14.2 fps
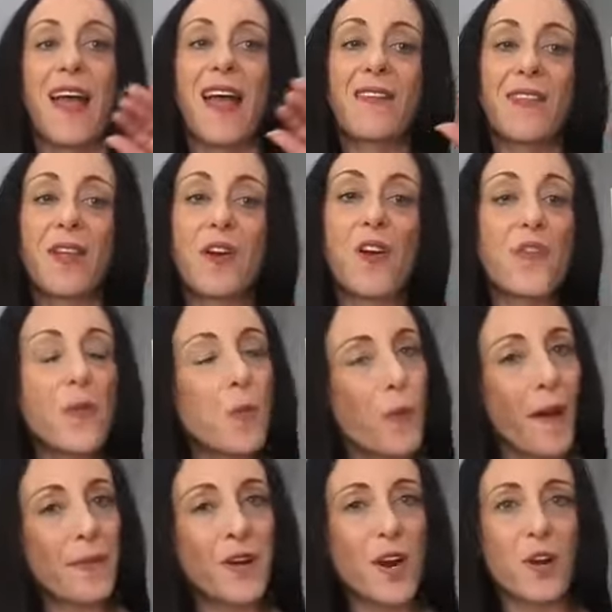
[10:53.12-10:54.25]
And then on the
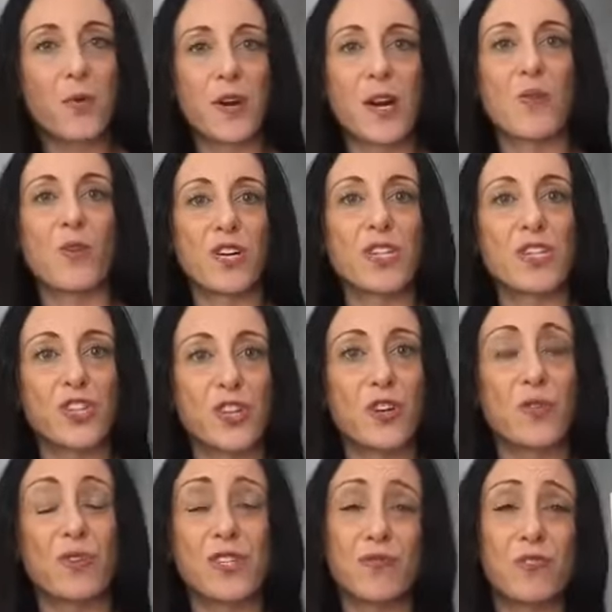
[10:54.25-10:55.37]
webinar, what I wanna
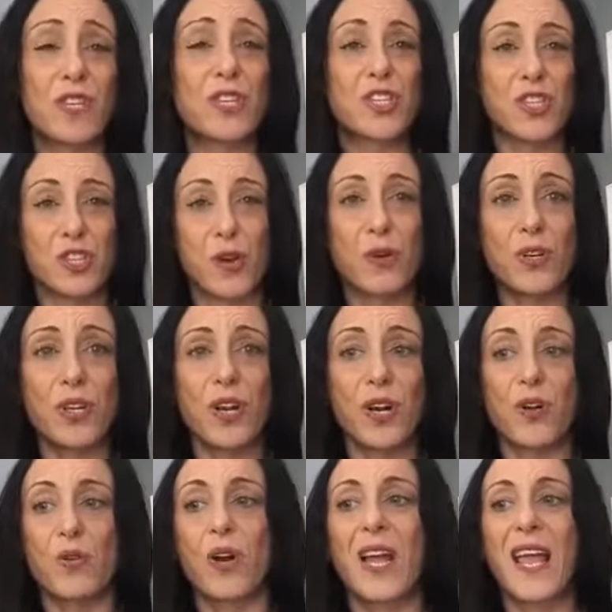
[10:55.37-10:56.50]
do is really show
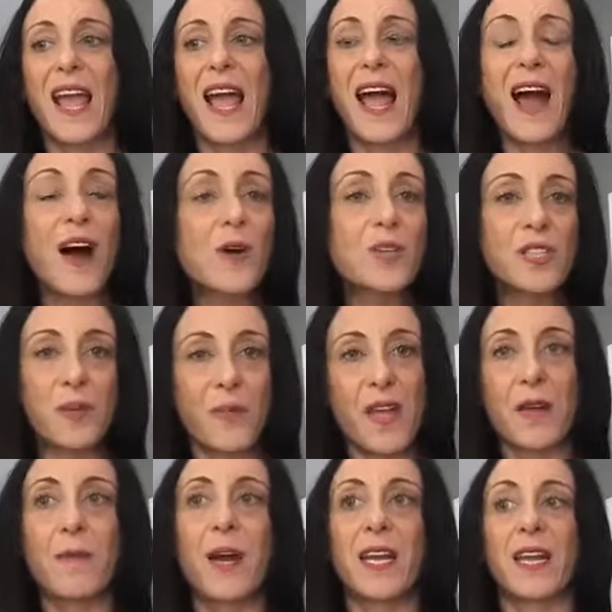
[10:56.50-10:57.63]
you how to
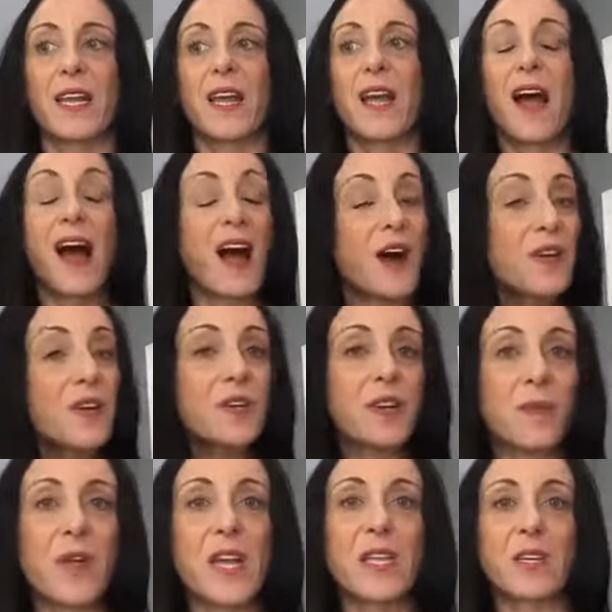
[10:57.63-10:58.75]
make money, how you
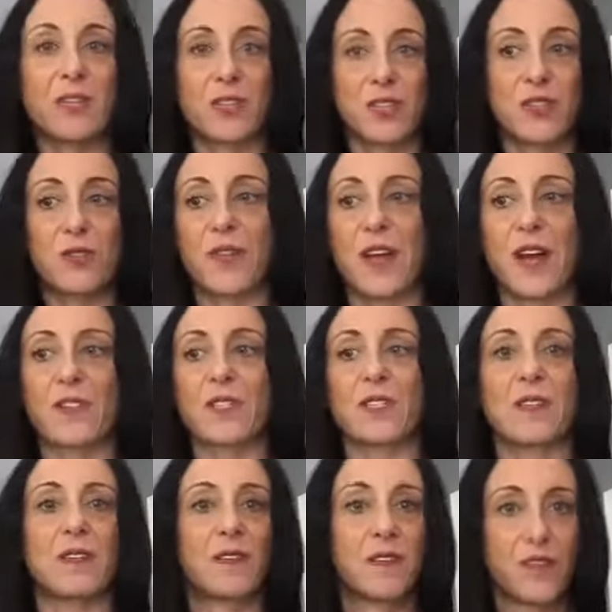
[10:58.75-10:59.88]
can make 2,000,
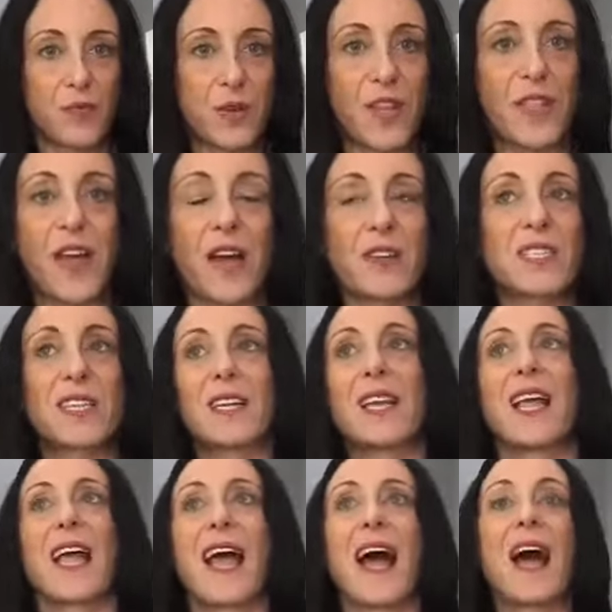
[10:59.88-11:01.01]
3,000,
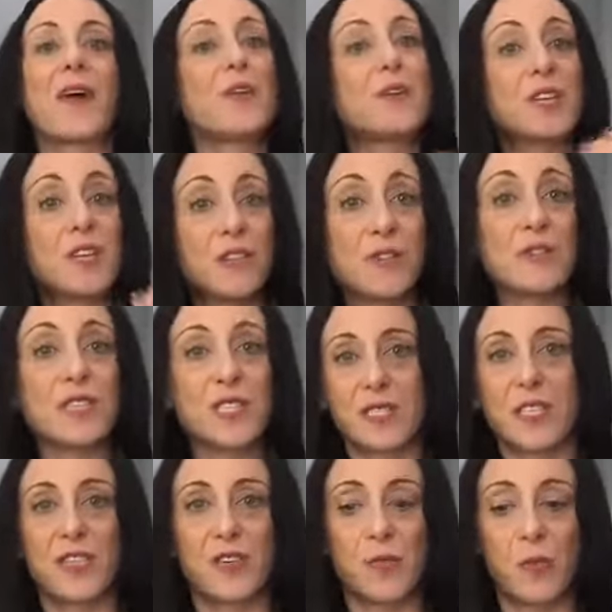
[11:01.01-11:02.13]
how you can use this in your